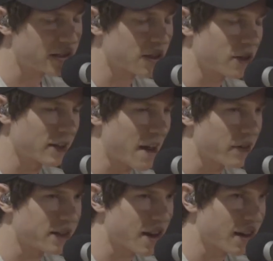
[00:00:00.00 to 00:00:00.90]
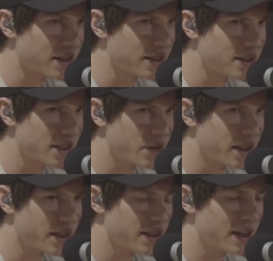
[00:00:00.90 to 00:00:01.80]
called Live at Donington
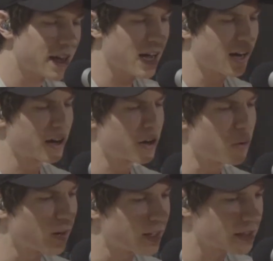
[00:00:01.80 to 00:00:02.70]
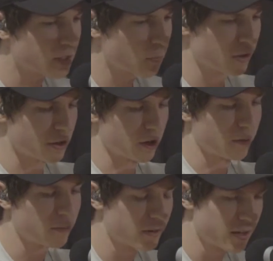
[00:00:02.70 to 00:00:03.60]
DVD. I don't know where it is, somewhere in
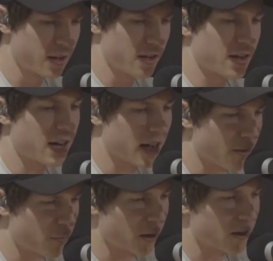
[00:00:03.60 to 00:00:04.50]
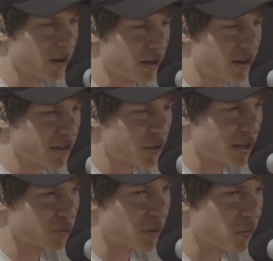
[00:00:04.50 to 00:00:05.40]
Europe. But you guys
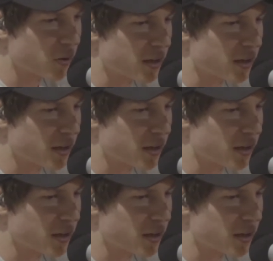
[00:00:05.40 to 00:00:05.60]
remember in